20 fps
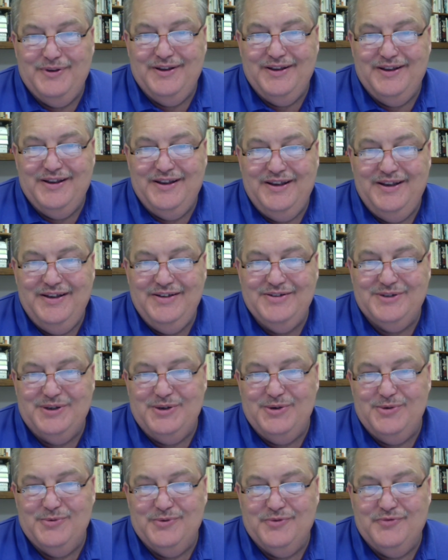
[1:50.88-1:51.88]
he
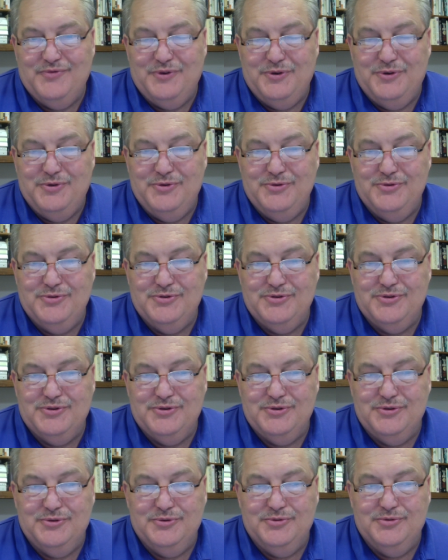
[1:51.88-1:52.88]
still refused
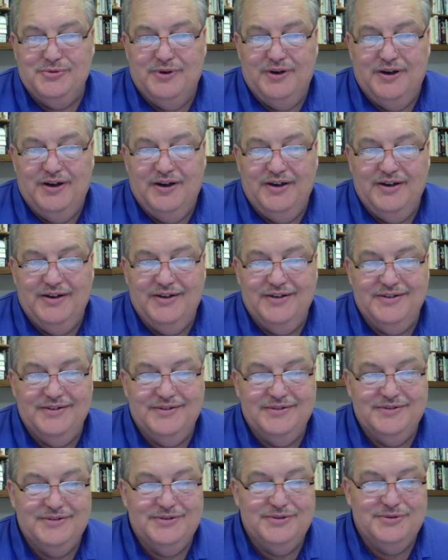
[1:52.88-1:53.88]

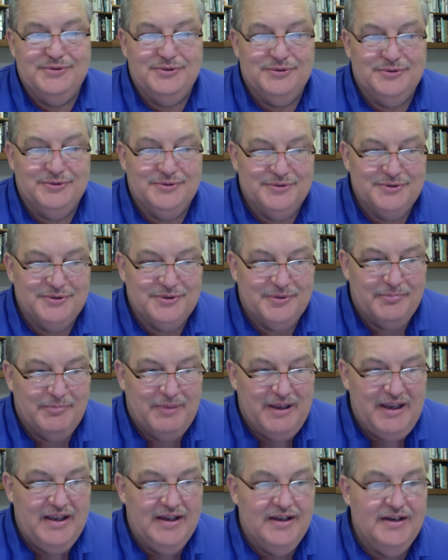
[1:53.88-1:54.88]
to
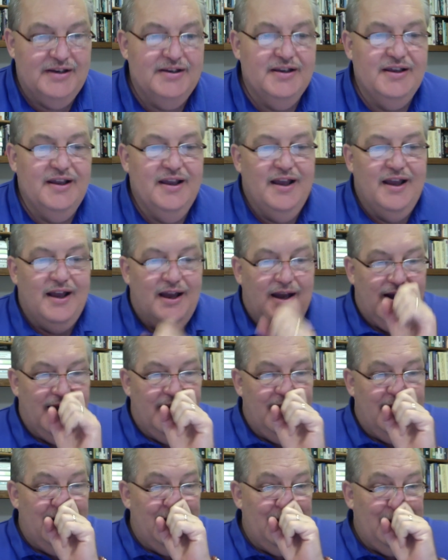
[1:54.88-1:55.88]
bend.
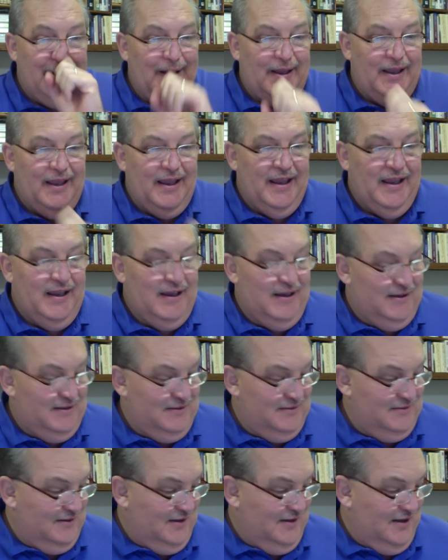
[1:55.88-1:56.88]

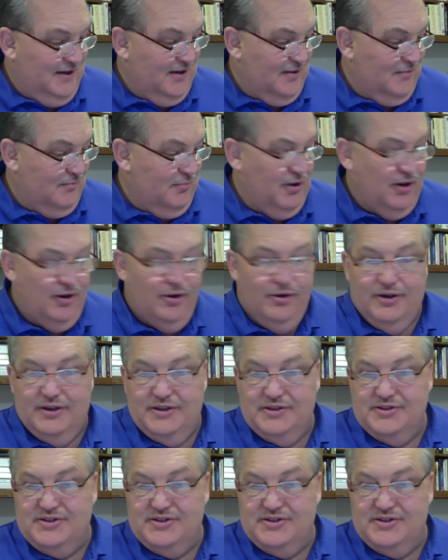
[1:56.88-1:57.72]
And like Paul and